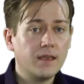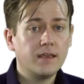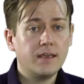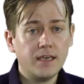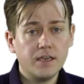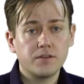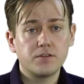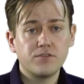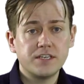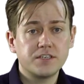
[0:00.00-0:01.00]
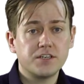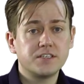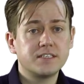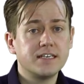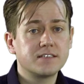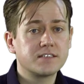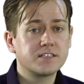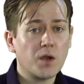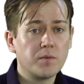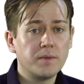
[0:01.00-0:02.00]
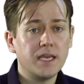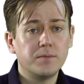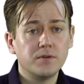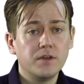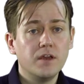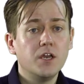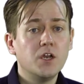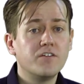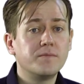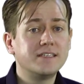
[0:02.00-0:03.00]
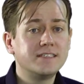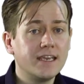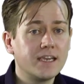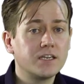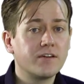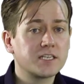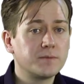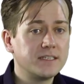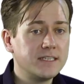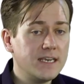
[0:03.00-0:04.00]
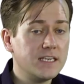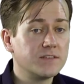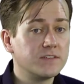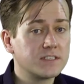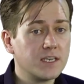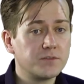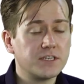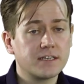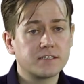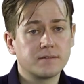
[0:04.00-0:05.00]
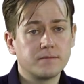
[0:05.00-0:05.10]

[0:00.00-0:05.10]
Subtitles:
Here, the researcher seeks to sample people who have particular expertise of a subject.